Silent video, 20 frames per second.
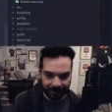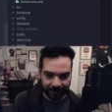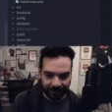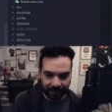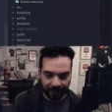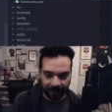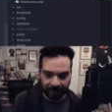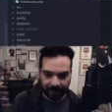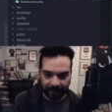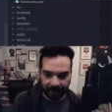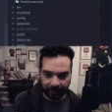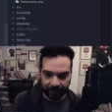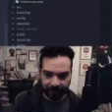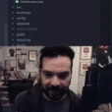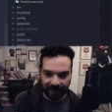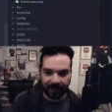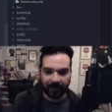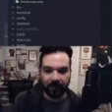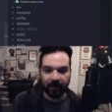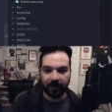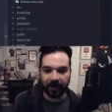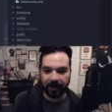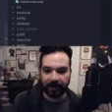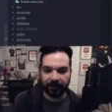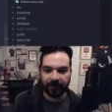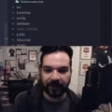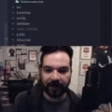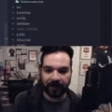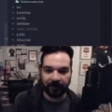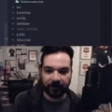Yeah. Oh,
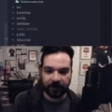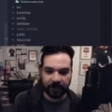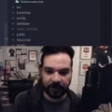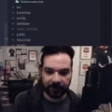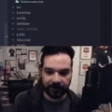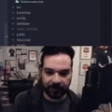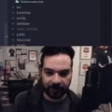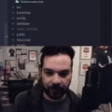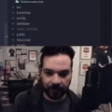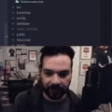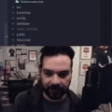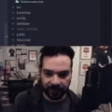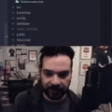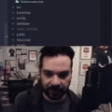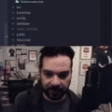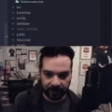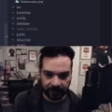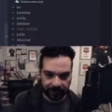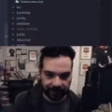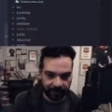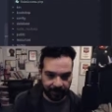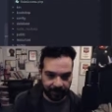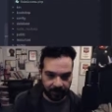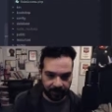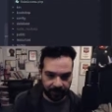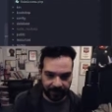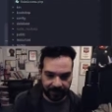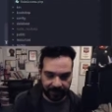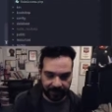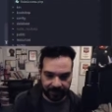and I've shifted off the www
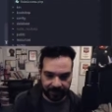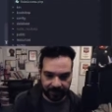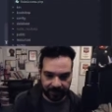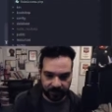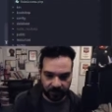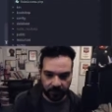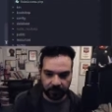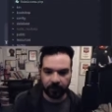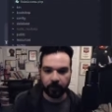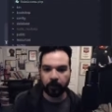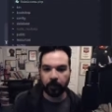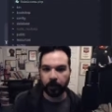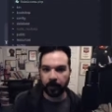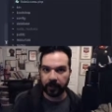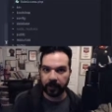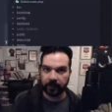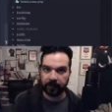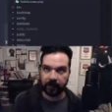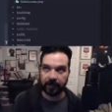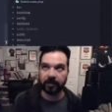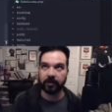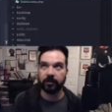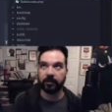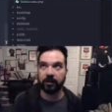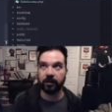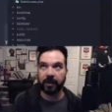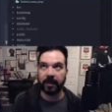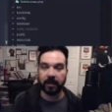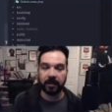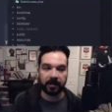if that exists. So if you put in as your
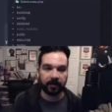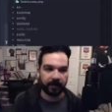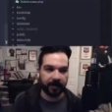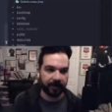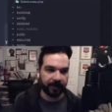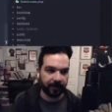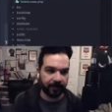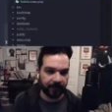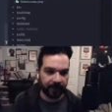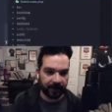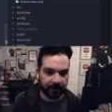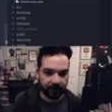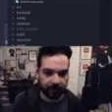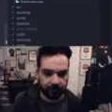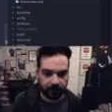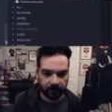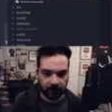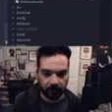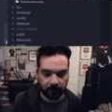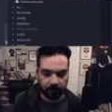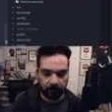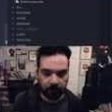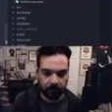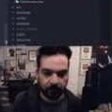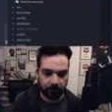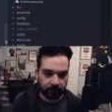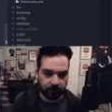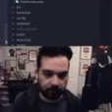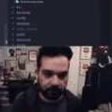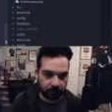domain
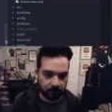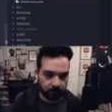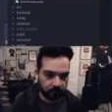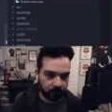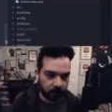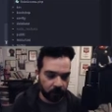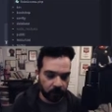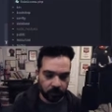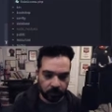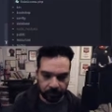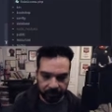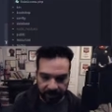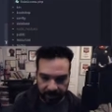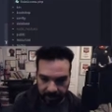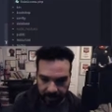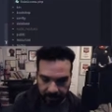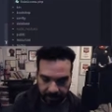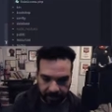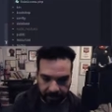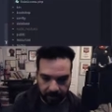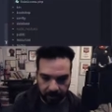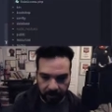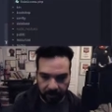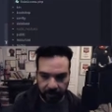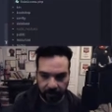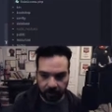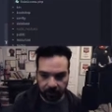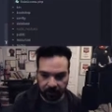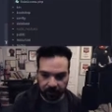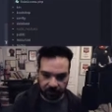www.google.com,
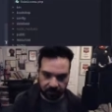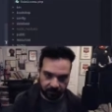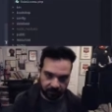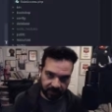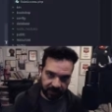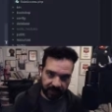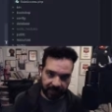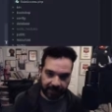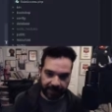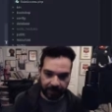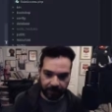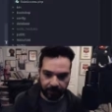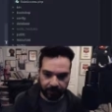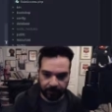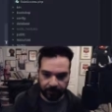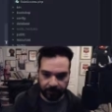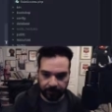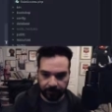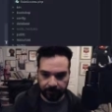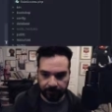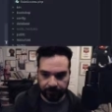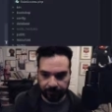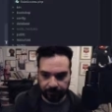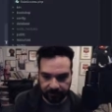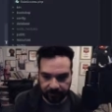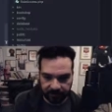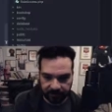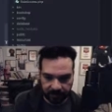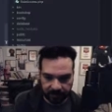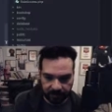it'll just take out the
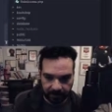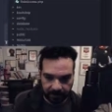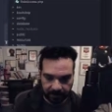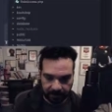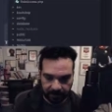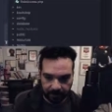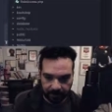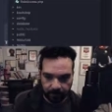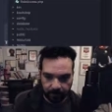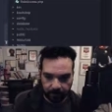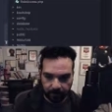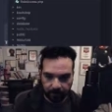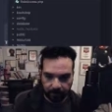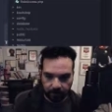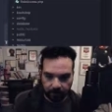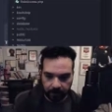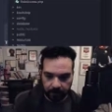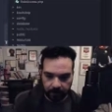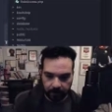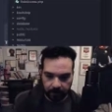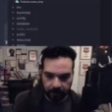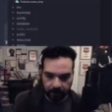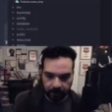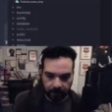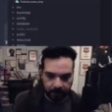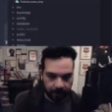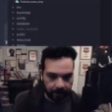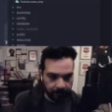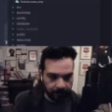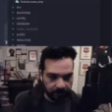www part.
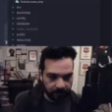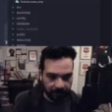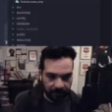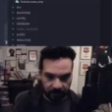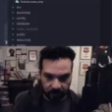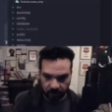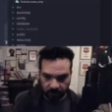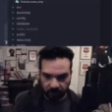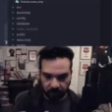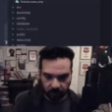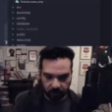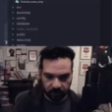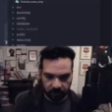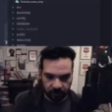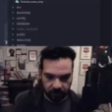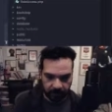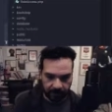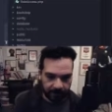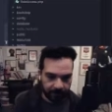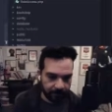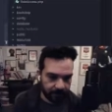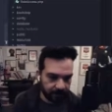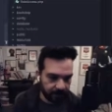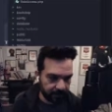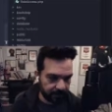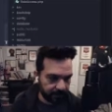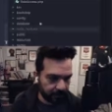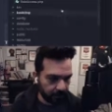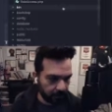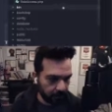So I can just search for that
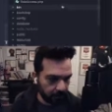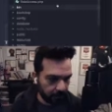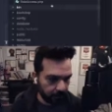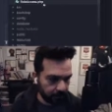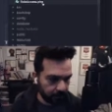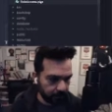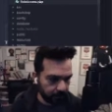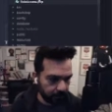piece. All right.